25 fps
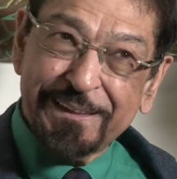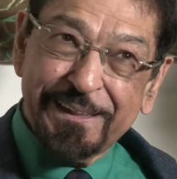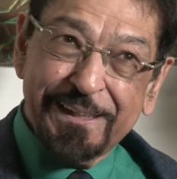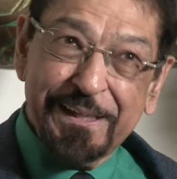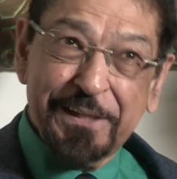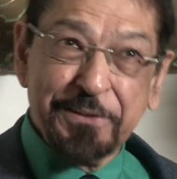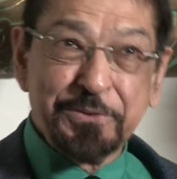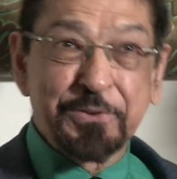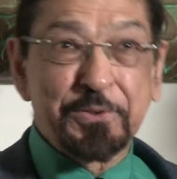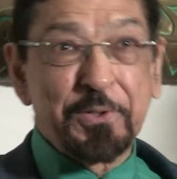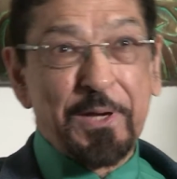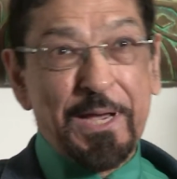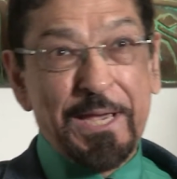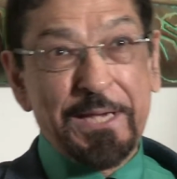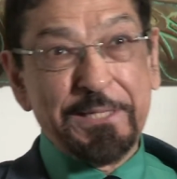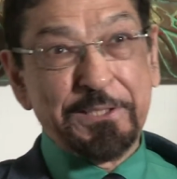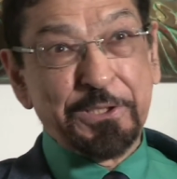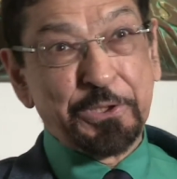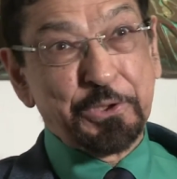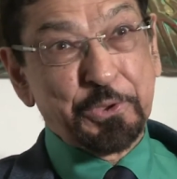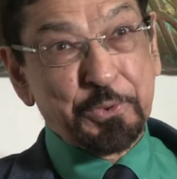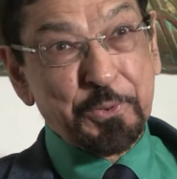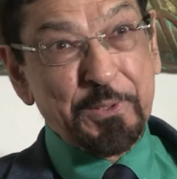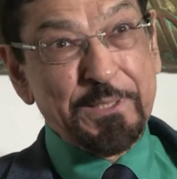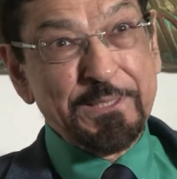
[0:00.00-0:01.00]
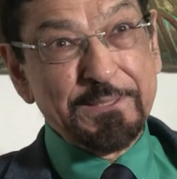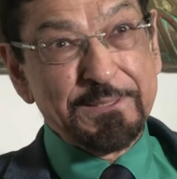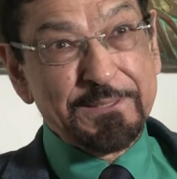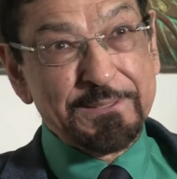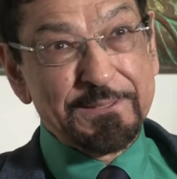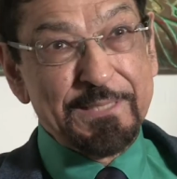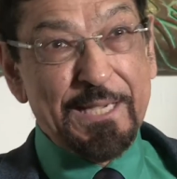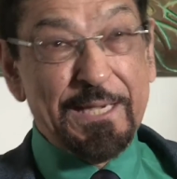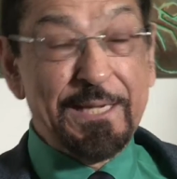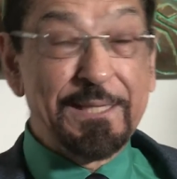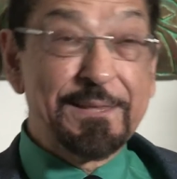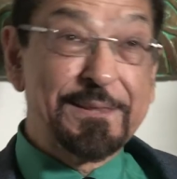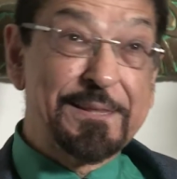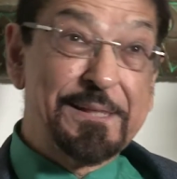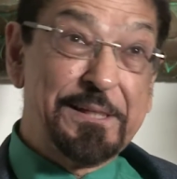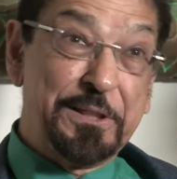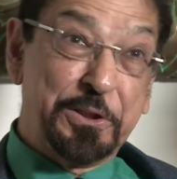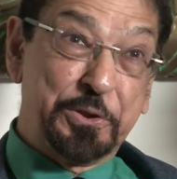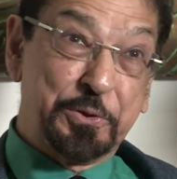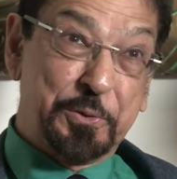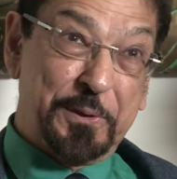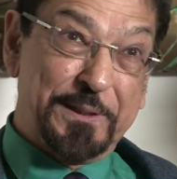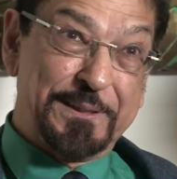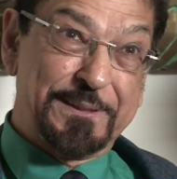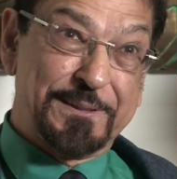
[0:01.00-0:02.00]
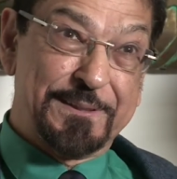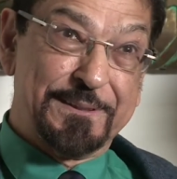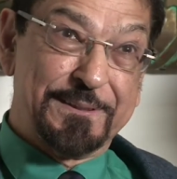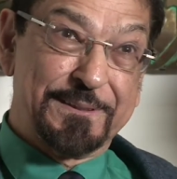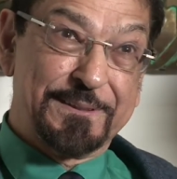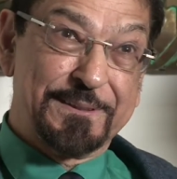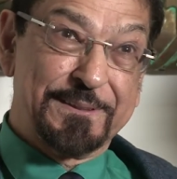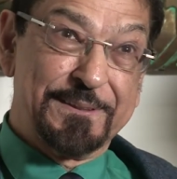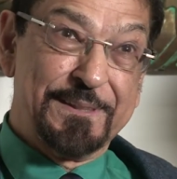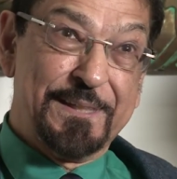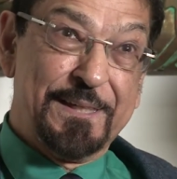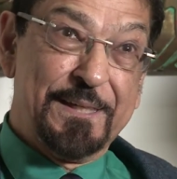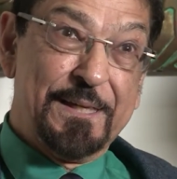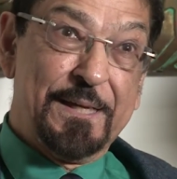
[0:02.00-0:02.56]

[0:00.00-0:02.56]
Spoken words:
And so I had a choice, I had three choices.